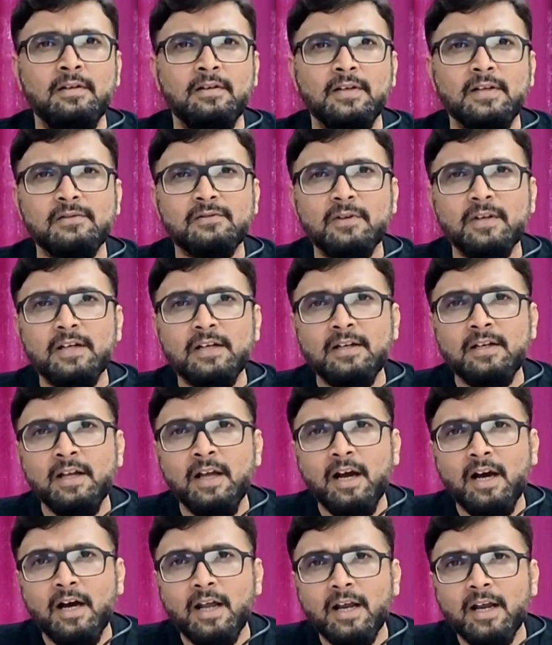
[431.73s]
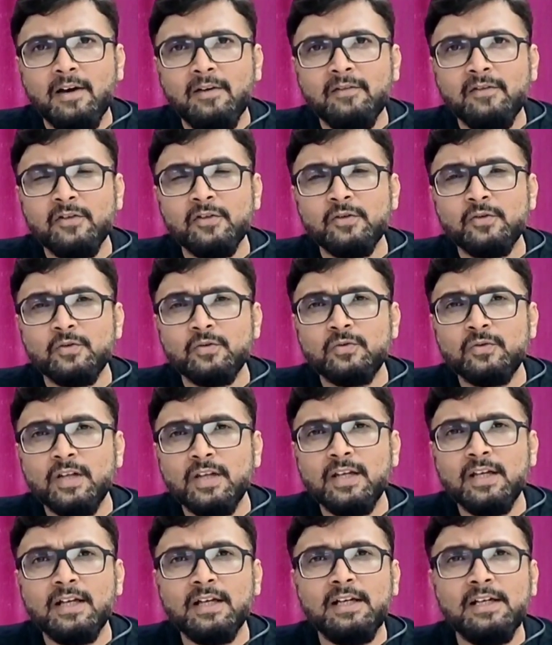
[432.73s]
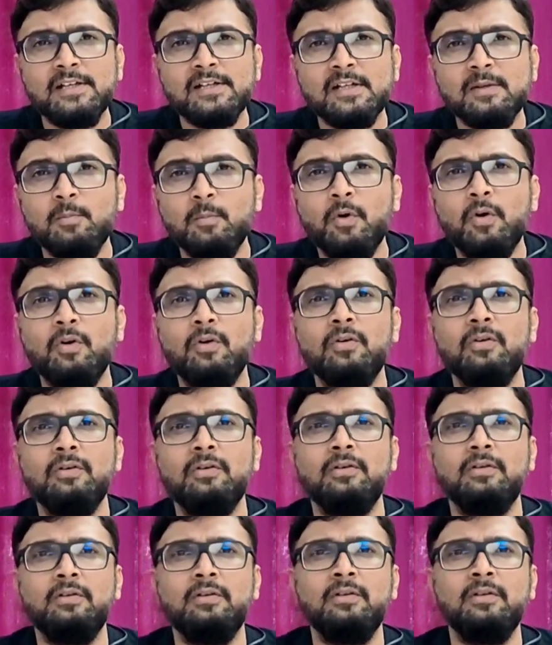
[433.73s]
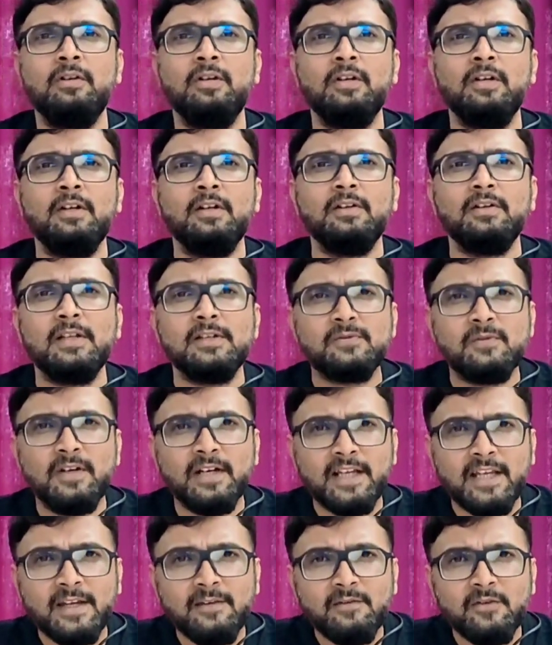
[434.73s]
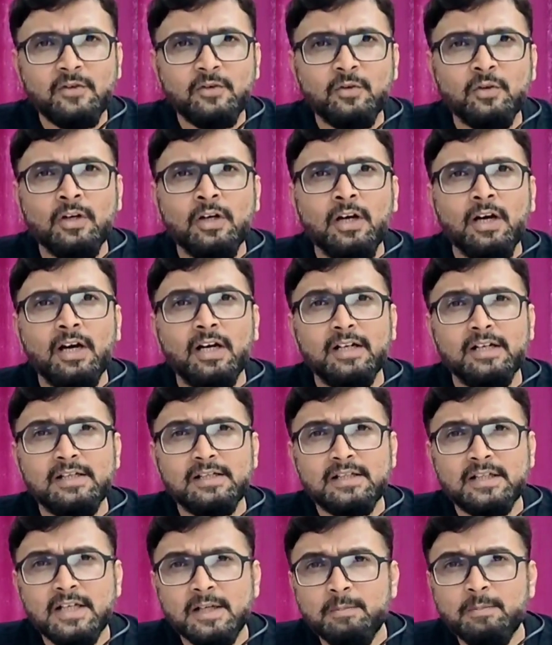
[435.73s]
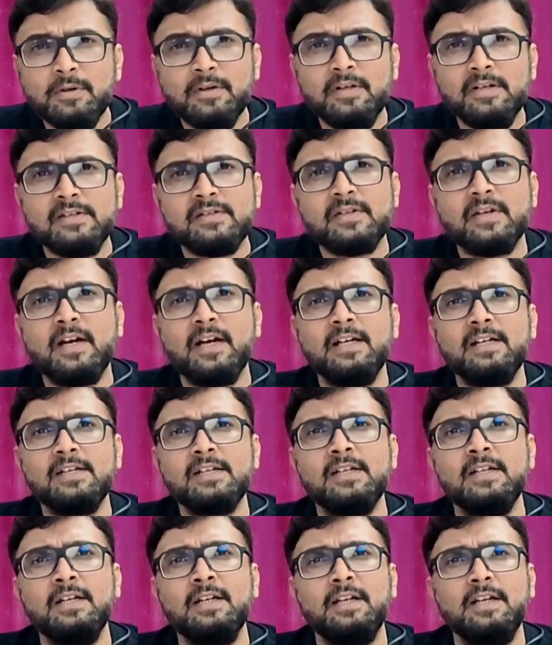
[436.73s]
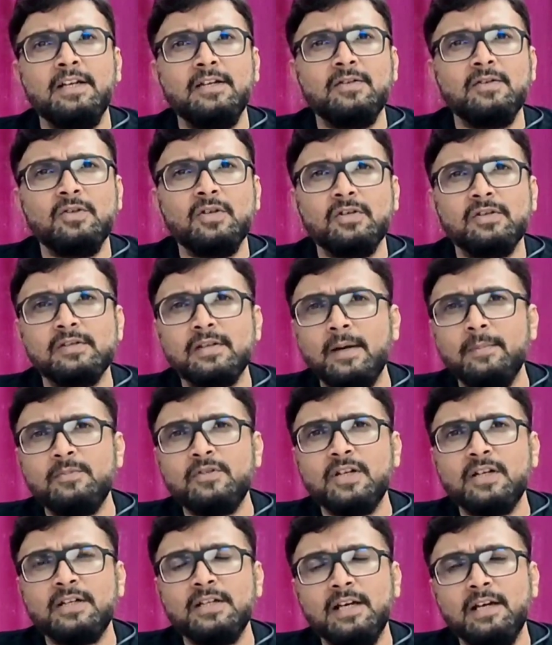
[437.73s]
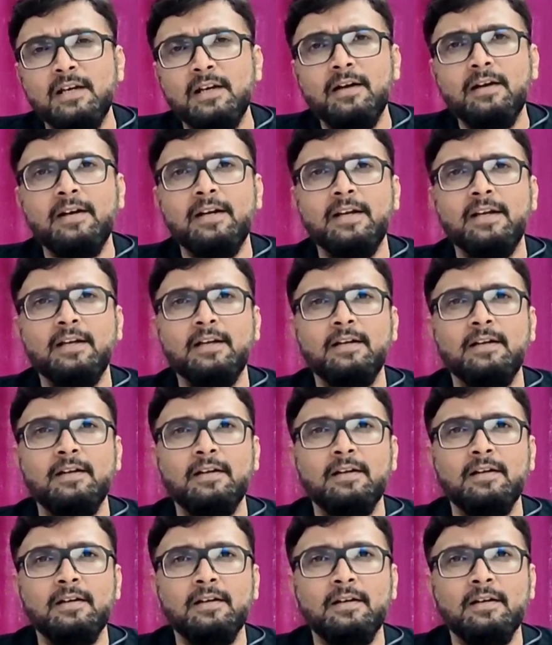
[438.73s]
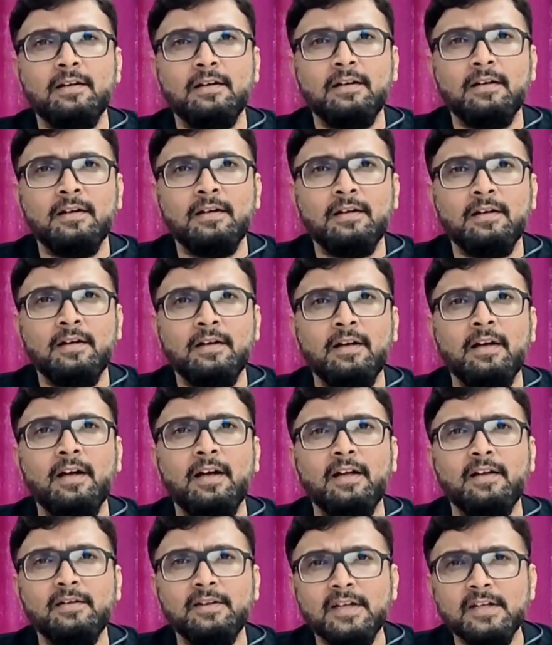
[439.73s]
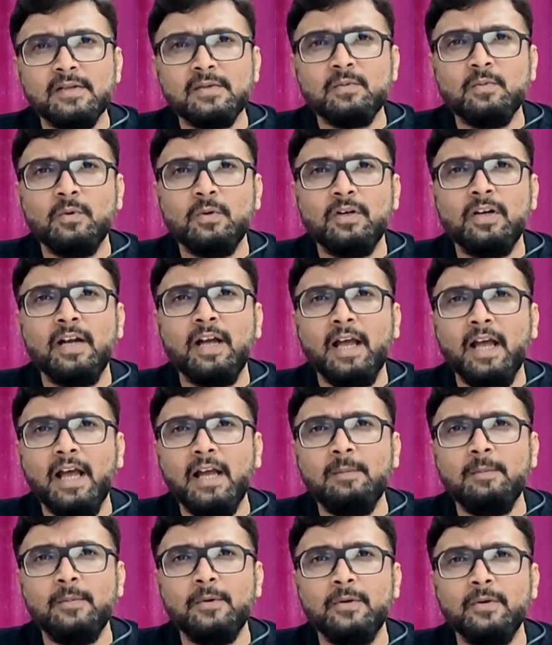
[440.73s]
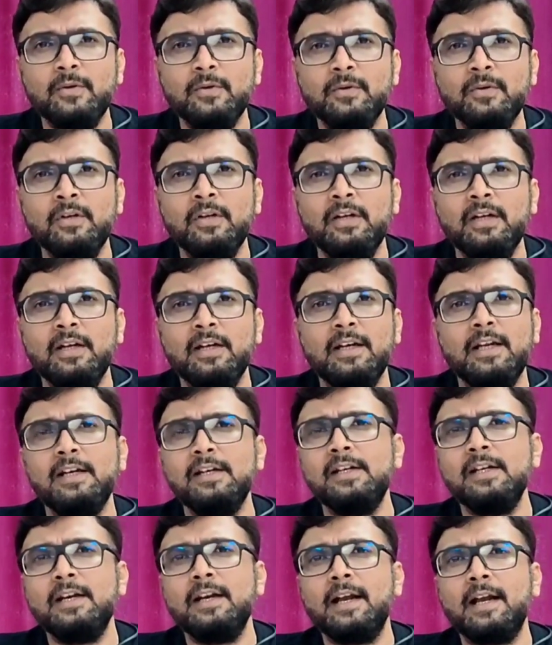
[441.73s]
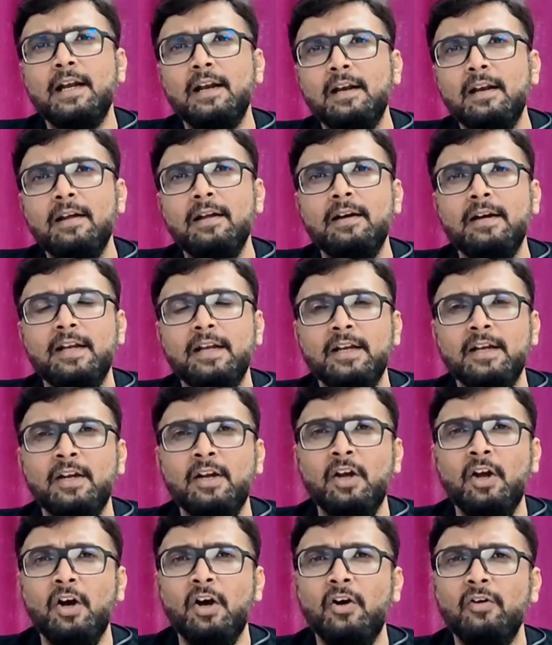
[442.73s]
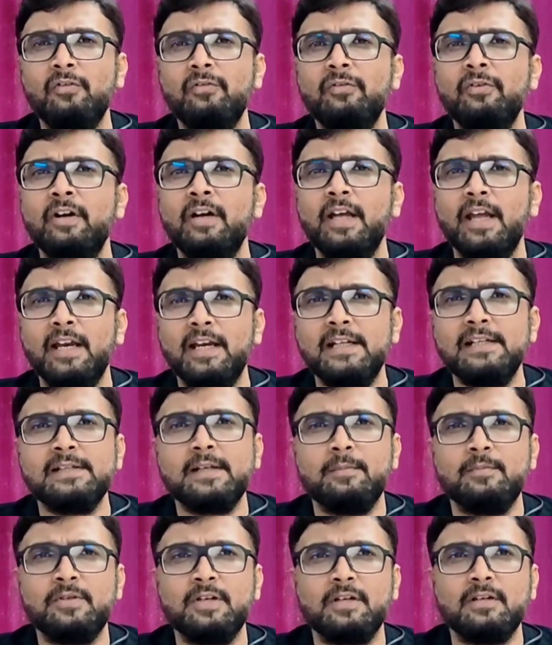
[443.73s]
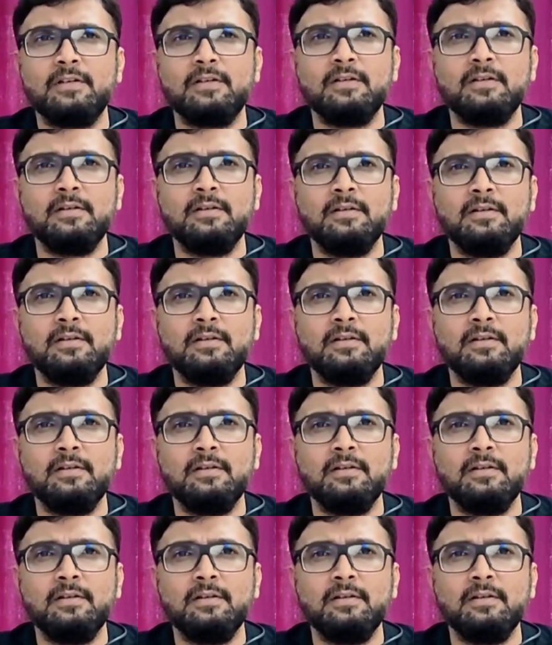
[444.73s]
This will allow you to think a little more. This will give you a deeper insight into your subject and learning. And this would help you in indirect learning of any subject.